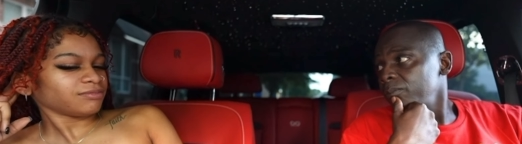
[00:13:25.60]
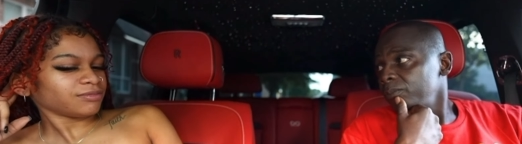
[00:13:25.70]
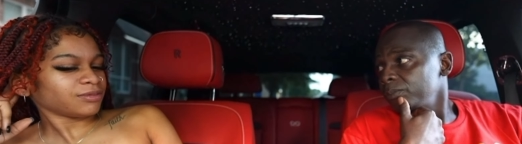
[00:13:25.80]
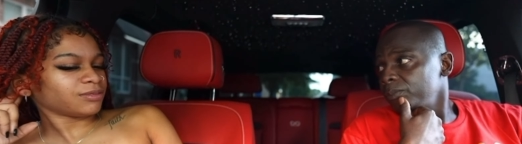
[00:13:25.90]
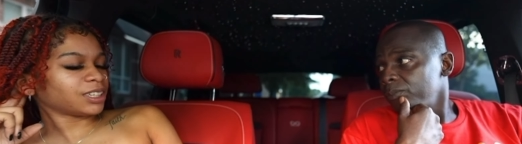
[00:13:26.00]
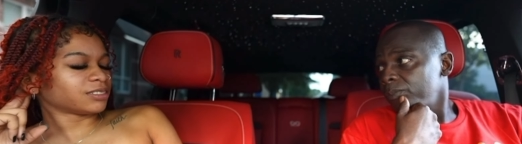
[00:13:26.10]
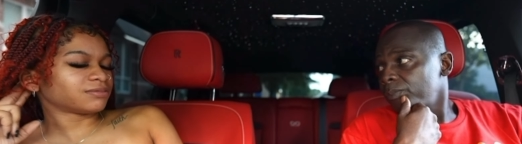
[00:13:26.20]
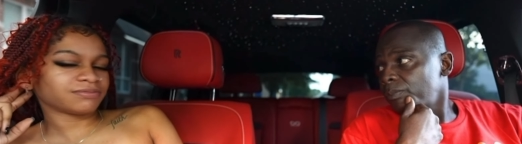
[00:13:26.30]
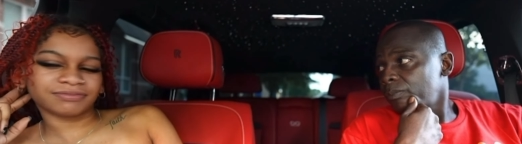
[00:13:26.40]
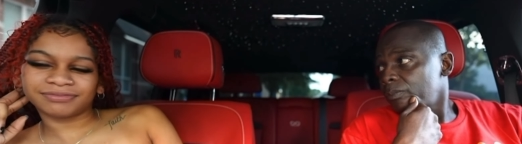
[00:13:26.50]
Speaker 1: No.
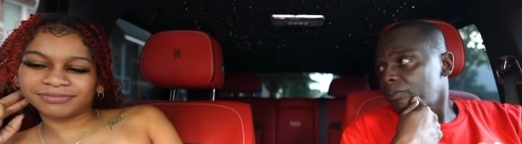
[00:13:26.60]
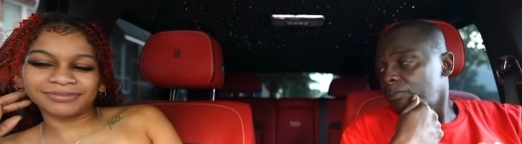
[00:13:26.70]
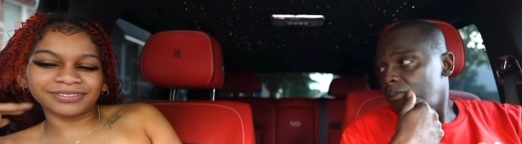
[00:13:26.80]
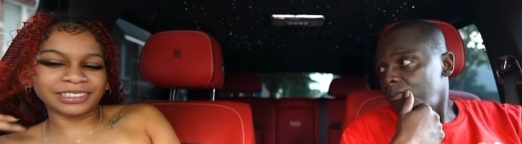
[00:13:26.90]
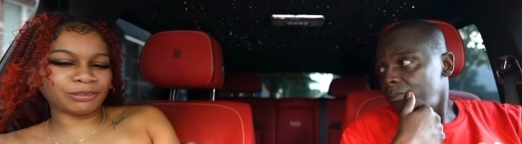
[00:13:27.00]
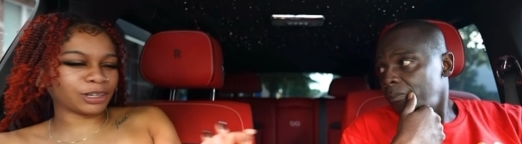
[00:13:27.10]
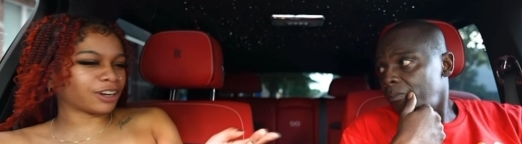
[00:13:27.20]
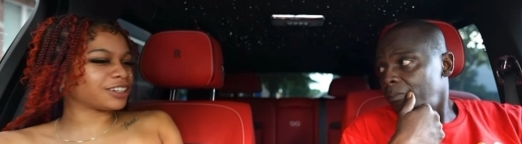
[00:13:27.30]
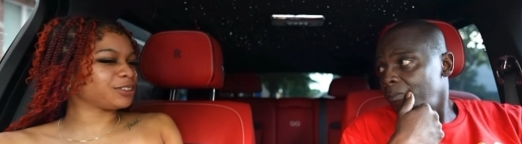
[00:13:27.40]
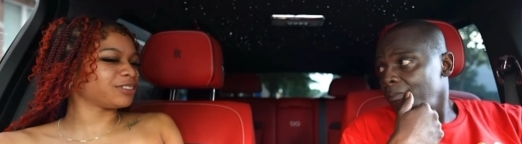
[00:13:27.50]
Look what
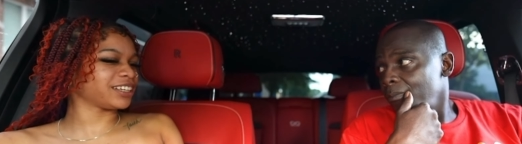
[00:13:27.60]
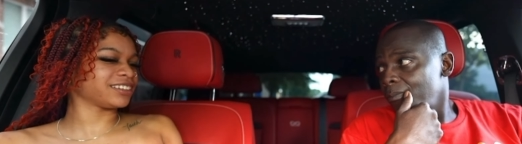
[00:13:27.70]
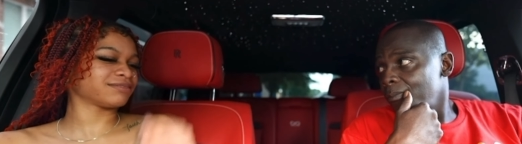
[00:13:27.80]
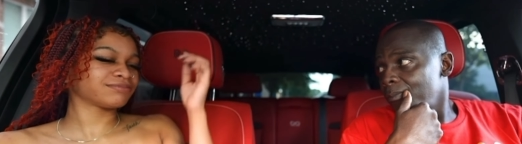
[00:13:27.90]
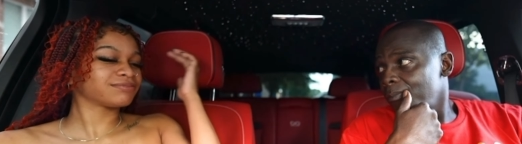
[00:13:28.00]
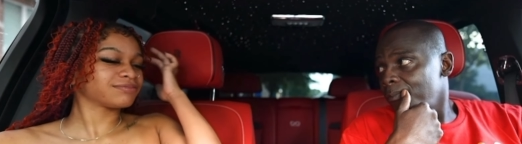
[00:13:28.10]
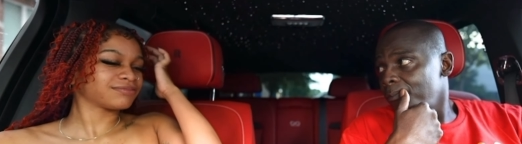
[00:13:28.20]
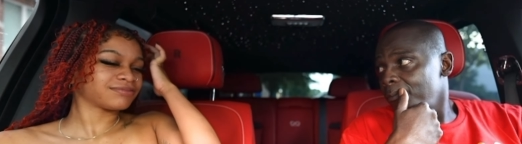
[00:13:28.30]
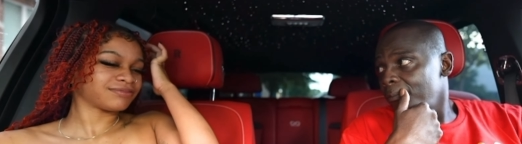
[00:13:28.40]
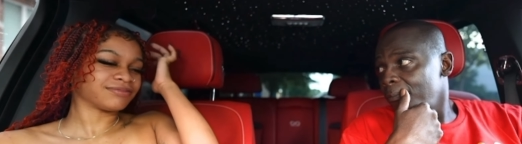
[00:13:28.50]
car you in.
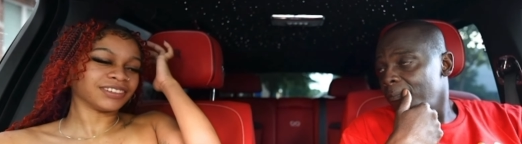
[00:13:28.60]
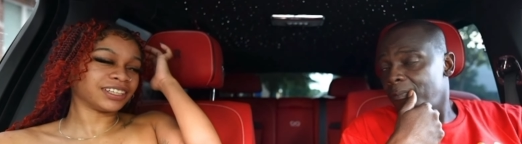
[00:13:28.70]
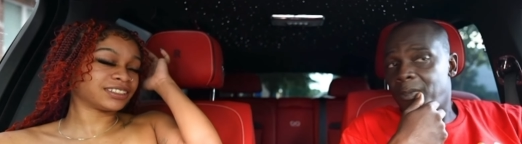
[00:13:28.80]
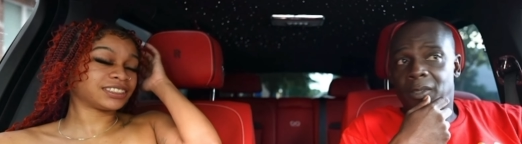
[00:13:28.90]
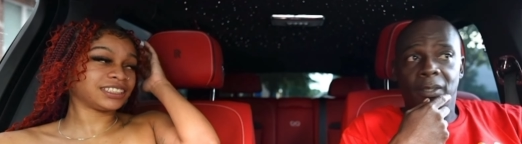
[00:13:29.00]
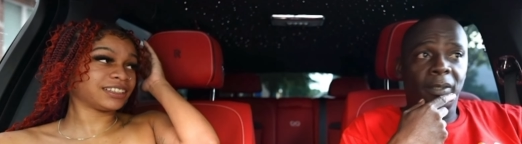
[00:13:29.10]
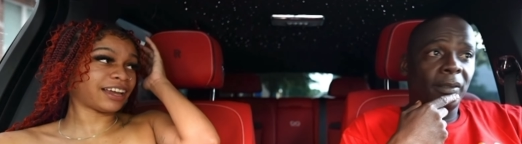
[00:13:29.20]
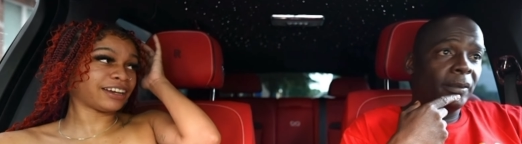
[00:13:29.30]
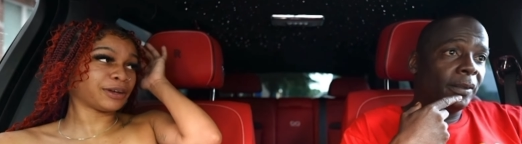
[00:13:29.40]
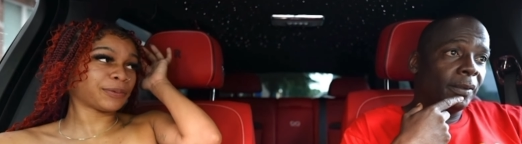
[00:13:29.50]
It don't Jeez. seem
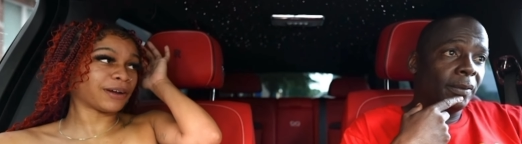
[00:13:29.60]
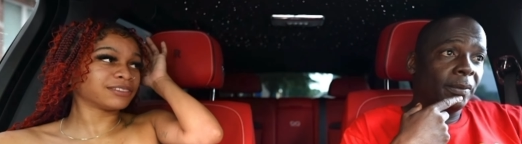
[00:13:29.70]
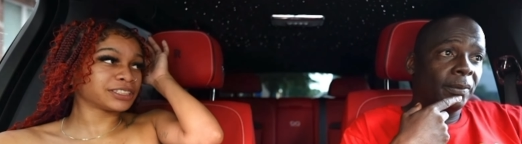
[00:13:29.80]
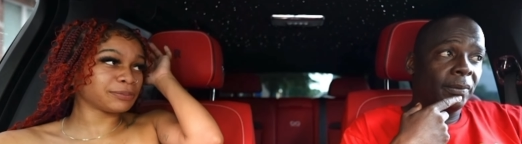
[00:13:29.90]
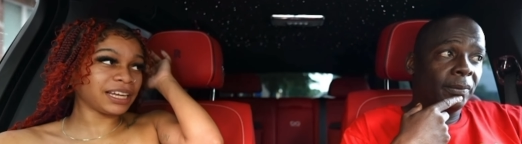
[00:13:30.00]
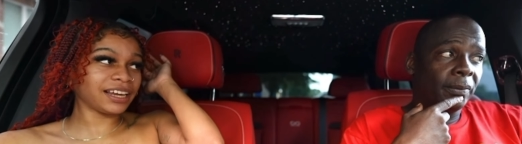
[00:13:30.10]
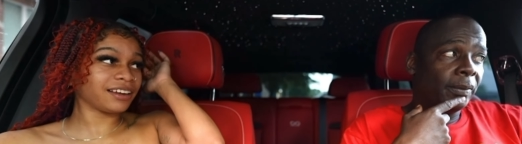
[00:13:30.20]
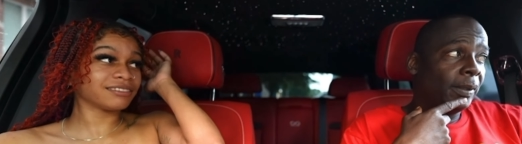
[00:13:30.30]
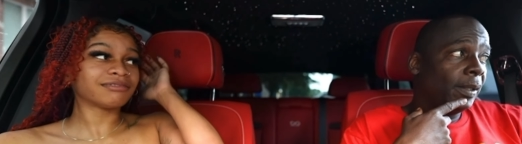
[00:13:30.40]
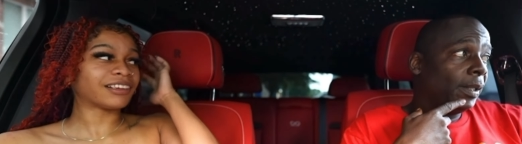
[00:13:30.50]
like no problem to me.